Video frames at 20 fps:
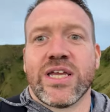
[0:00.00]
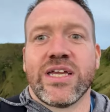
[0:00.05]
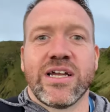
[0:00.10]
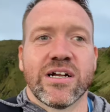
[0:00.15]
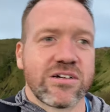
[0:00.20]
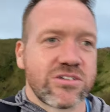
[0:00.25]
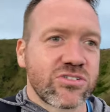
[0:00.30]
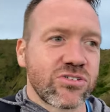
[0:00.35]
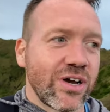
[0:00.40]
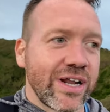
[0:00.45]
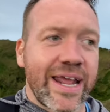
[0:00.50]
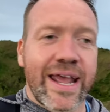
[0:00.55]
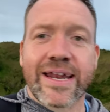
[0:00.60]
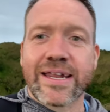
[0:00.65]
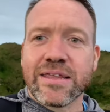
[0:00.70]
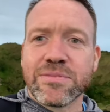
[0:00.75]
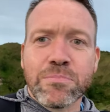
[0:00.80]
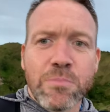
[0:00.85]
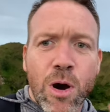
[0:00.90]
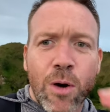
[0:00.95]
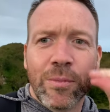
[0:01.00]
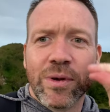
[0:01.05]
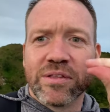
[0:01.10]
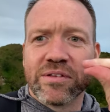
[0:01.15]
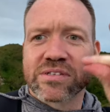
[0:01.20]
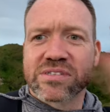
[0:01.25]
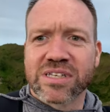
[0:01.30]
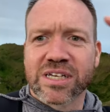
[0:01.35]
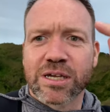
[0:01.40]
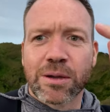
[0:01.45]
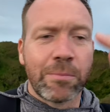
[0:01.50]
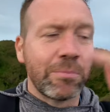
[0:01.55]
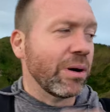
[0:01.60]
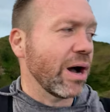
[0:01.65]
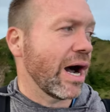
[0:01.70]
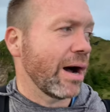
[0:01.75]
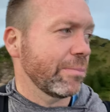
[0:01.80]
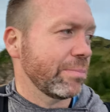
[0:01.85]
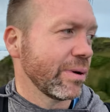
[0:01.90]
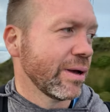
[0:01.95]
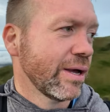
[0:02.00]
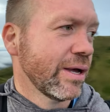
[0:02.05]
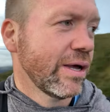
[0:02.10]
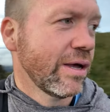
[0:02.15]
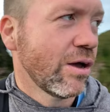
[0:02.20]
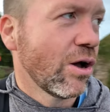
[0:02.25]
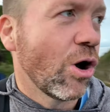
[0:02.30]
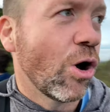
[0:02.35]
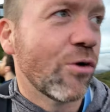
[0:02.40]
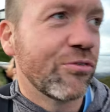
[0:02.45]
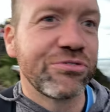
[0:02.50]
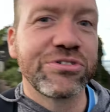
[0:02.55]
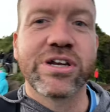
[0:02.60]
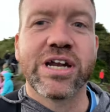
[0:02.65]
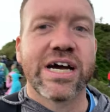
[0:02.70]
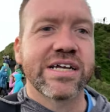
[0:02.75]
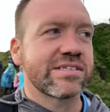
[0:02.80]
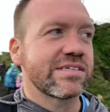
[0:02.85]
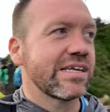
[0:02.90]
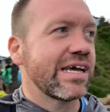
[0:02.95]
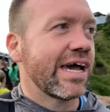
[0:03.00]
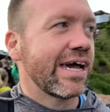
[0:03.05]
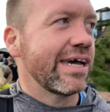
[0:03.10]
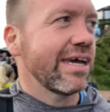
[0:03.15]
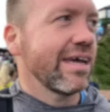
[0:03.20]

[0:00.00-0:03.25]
years. So at any moment, this thing could pop. Hopefully not today.